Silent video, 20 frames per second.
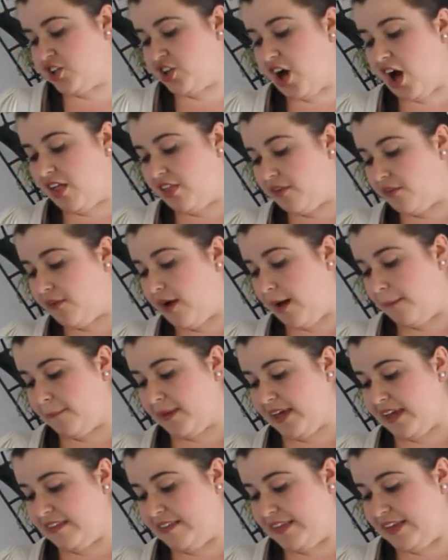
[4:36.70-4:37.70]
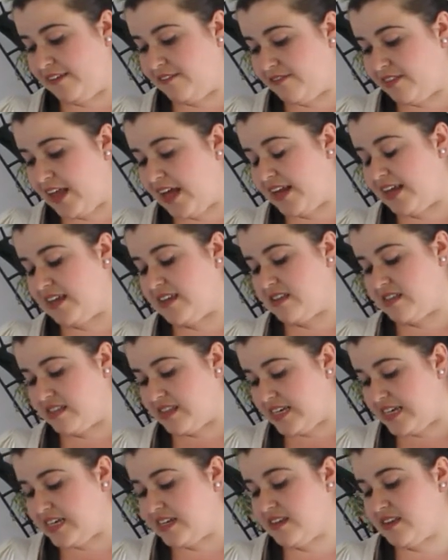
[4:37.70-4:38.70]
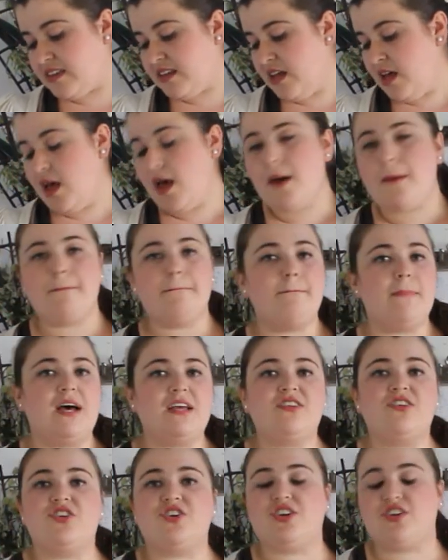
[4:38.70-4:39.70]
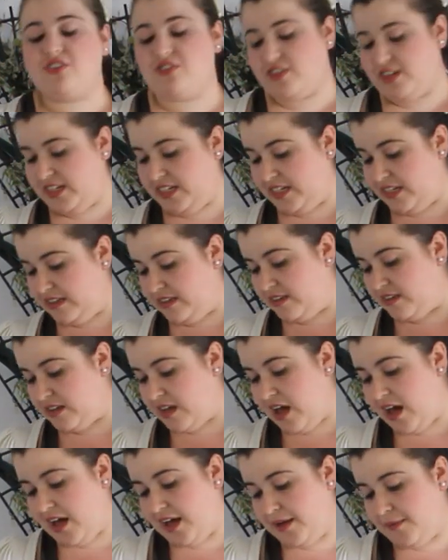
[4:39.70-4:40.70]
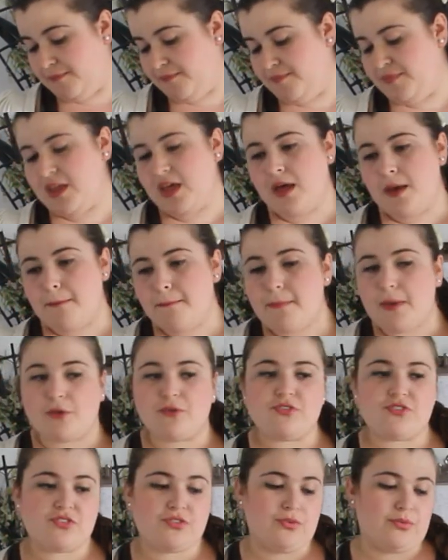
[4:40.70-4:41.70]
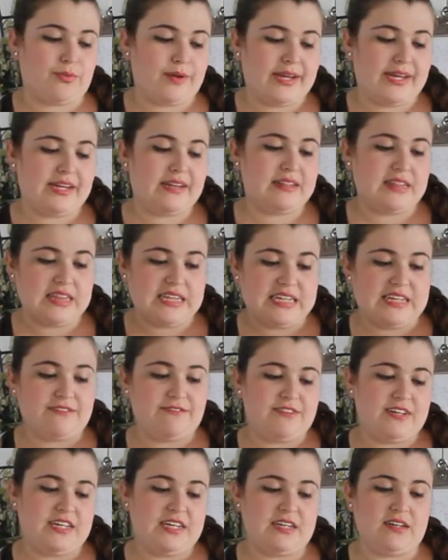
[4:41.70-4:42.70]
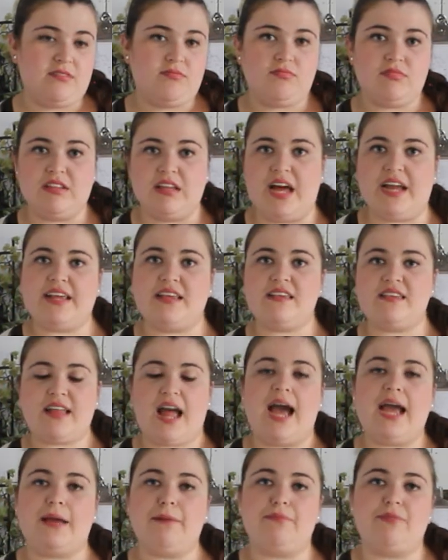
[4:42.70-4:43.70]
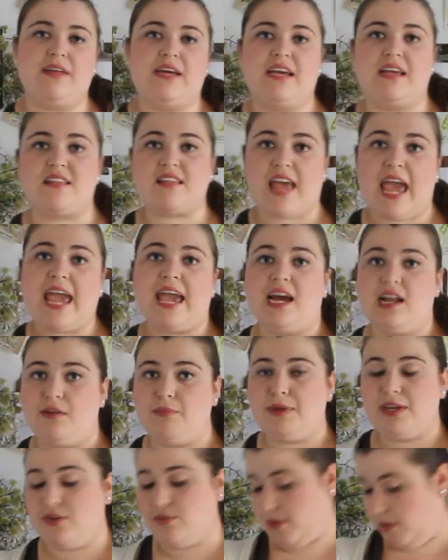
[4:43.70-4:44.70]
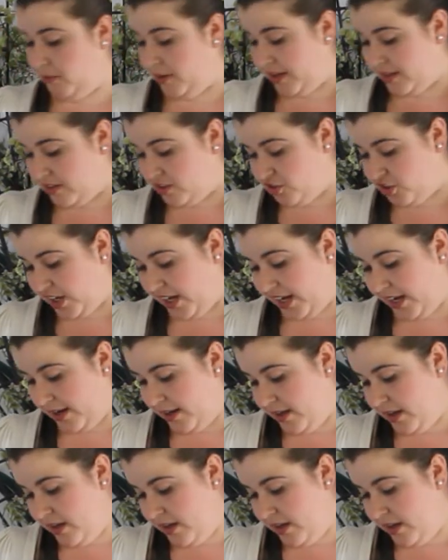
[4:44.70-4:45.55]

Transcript: kohlrabi, leaf lettuce, leeks, mustard greens. Most green leafy lettuce type things can be grown in the shade.